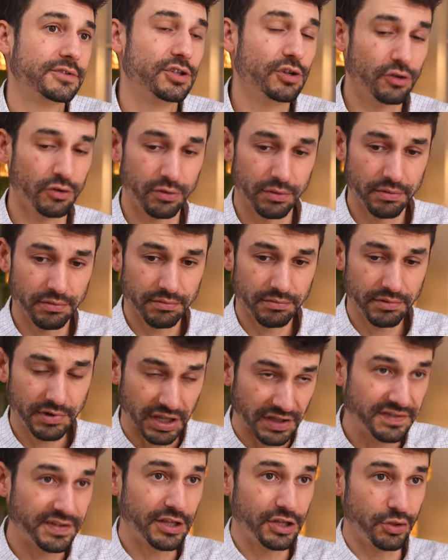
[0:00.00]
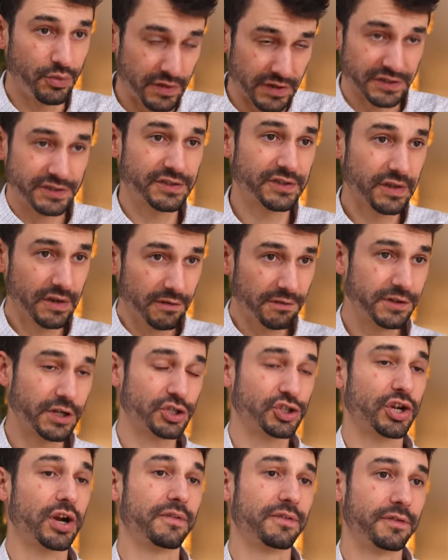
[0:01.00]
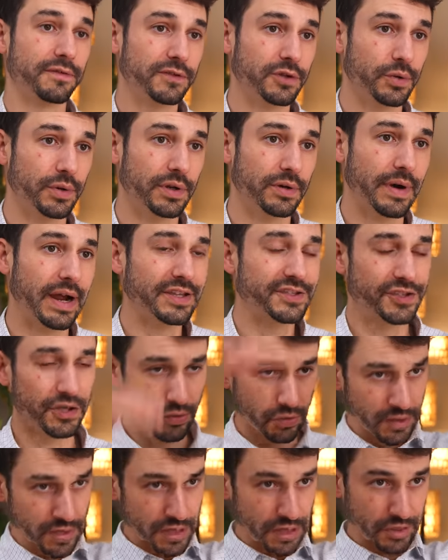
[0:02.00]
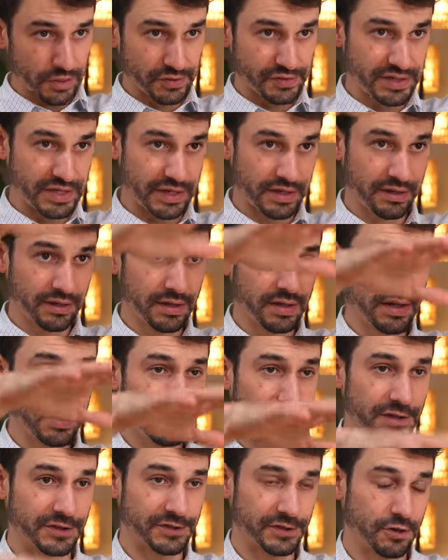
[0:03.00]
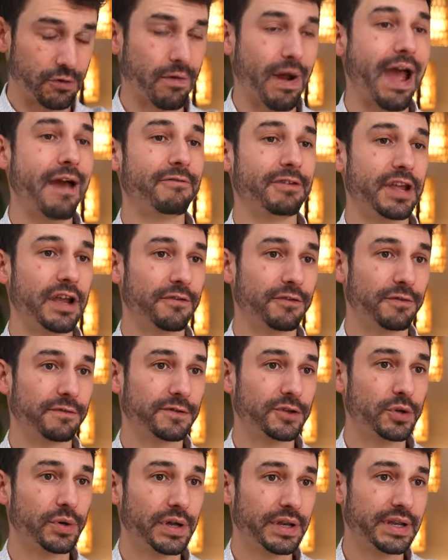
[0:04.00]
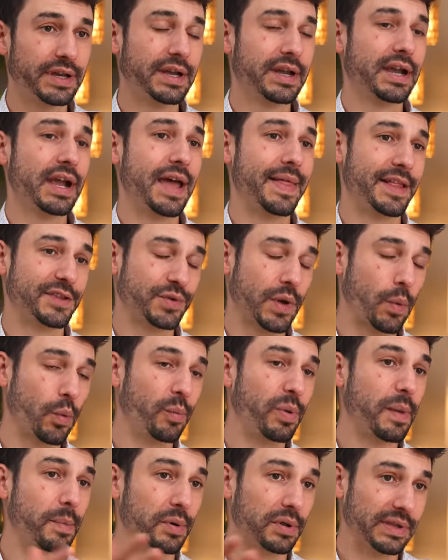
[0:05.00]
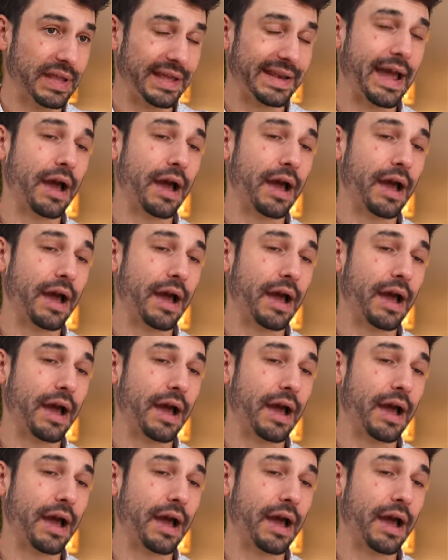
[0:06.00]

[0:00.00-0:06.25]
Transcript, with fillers: to continue this flushing of the fluid, right? So you're seeing this gravity of the fluid, and that's why when people lay